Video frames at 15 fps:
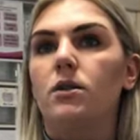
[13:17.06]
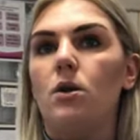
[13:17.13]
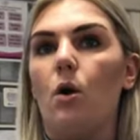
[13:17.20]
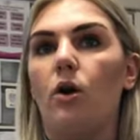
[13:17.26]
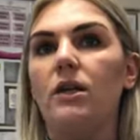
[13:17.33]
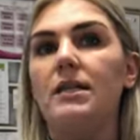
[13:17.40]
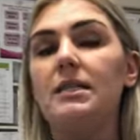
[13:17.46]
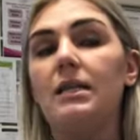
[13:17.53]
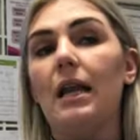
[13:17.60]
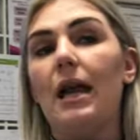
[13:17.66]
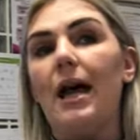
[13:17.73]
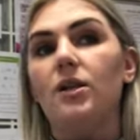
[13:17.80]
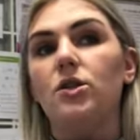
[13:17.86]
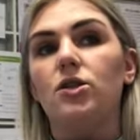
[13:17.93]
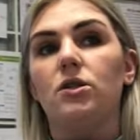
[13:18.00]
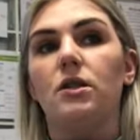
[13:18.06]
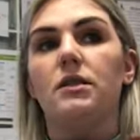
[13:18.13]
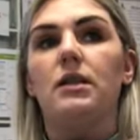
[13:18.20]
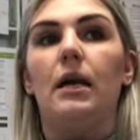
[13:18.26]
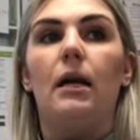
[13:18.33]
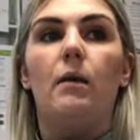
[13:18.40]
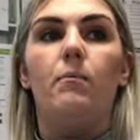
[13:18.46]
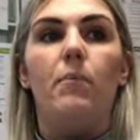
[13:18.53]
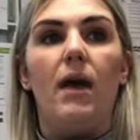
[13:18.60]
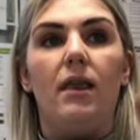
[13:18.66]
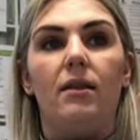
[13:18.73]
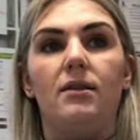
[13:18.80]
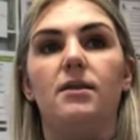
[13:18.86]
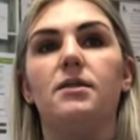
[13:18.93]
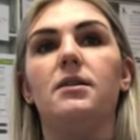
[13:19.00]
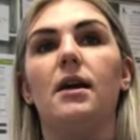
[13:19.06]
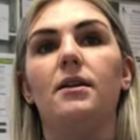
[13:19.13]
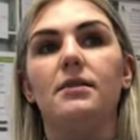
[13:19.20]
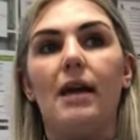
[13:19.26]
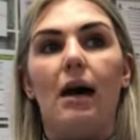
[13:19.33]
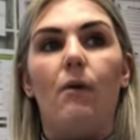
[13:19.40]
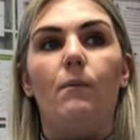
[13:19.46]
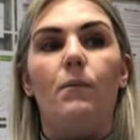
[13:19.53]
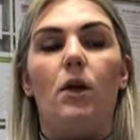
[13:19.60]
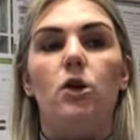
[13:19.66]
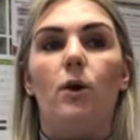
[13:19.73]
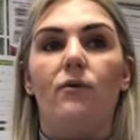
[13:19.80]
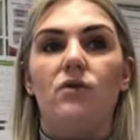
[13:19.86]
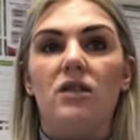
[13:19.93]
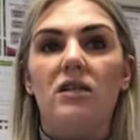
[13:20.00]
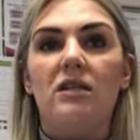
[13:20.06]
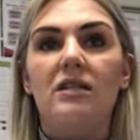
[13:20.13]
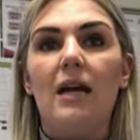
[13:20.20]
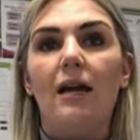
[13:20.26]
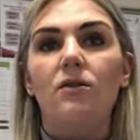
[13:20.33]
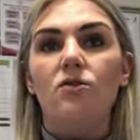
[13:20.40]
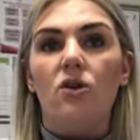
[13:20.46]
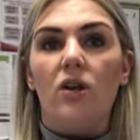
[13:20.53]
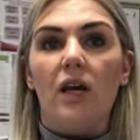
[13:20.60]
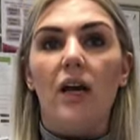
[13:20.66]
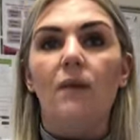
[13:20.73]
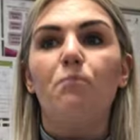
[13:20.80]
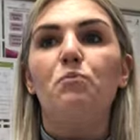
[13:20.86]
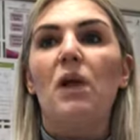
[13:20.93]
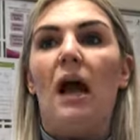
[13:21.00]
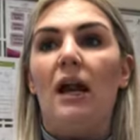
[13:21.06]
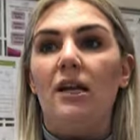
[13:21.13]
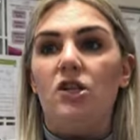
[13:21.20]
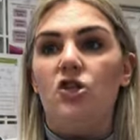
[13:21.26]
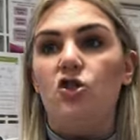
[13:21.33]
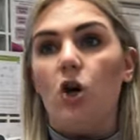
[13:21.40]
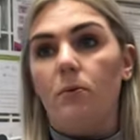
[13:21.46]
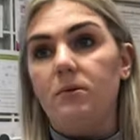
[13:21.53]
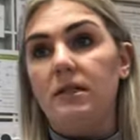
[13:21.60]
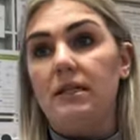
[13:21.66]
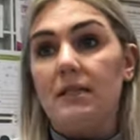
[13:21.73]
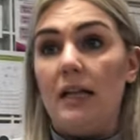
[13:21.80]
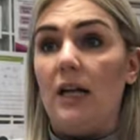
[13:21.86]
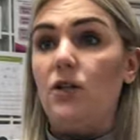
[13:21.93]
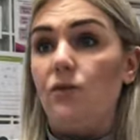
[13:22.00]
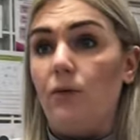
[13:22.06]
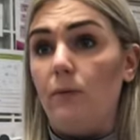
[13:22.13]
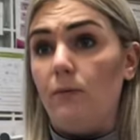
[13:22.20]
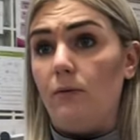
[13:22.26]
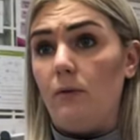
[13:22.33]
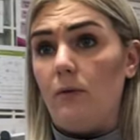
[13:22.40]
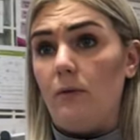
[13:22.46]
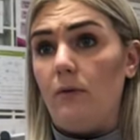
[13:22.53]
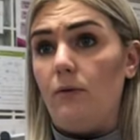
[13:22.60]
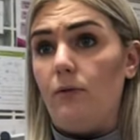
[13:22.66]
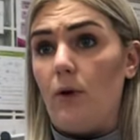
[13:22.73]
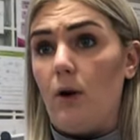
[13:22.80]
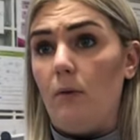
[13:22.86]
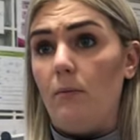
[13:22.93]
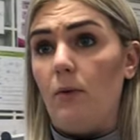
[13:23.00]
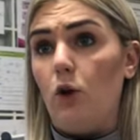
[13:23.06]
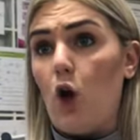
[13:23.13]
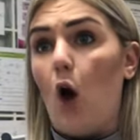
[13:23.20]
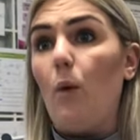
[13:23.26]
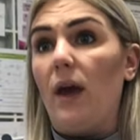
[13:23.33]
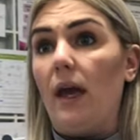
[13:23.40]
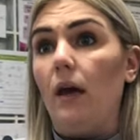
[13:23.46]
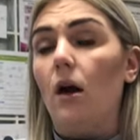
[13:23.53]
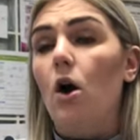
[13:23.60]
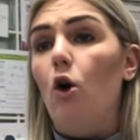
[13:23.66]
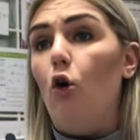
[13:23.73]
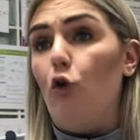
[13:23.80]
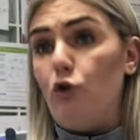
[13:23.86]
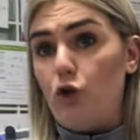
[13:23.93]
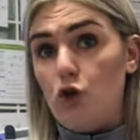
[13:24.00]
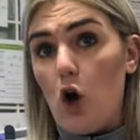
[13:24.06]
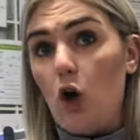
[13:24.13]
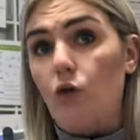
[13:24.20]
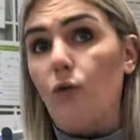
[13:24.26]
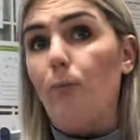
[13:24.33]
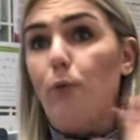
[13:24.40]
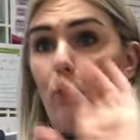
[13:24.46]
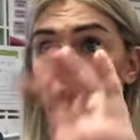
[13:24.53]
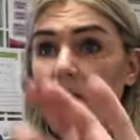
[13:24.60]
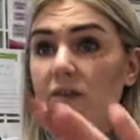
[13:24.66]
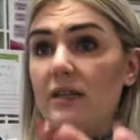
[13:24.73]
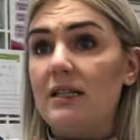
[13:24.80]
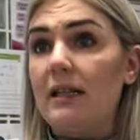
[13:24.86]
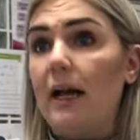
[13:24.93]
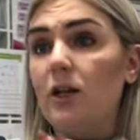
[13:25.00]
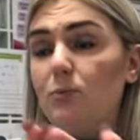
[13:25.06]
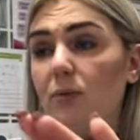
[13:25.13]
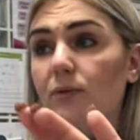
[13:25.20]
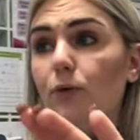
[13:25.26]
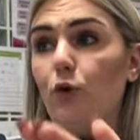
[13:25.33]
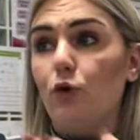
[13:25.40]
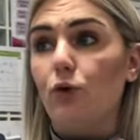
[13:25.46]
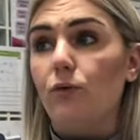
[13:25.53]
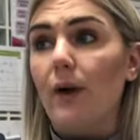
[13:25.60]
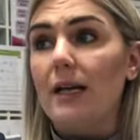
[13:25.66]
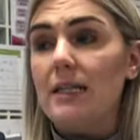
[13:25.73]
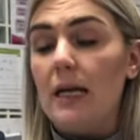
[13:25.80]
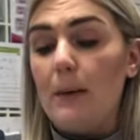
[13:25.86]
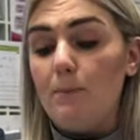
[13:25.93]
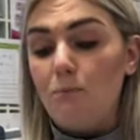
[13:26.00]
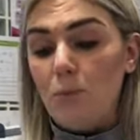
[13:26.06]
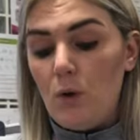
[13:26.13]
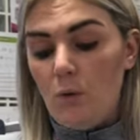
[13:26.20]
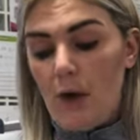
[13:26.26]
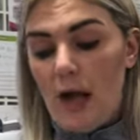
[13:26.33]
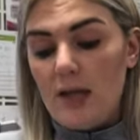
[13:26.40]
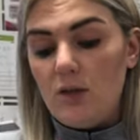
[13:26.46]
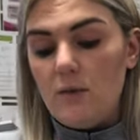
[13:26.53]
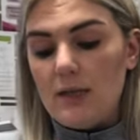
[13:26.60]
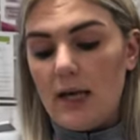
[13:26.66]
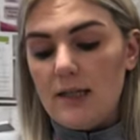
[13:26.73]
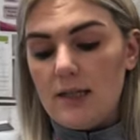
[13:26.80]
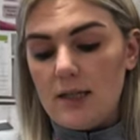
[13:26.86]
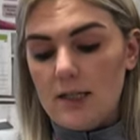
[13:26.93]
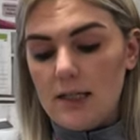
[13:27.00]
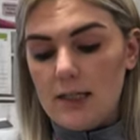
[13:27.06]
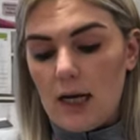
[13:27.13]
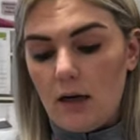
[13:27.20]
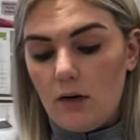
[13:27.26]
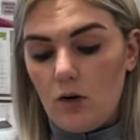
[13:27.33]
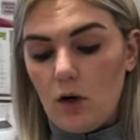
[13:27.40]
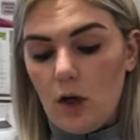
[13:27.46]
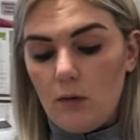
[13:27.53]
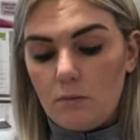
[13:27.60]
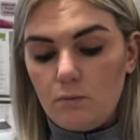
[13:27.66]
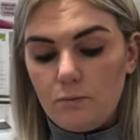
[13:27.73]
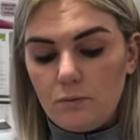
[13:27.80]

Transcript: So on a sledge, there's like a bit that sticks out and you have to stand on it and it stops the sledge from, from going or the dogs from pulling the sledge before you're ready. Okay, so he's asked to stand on it.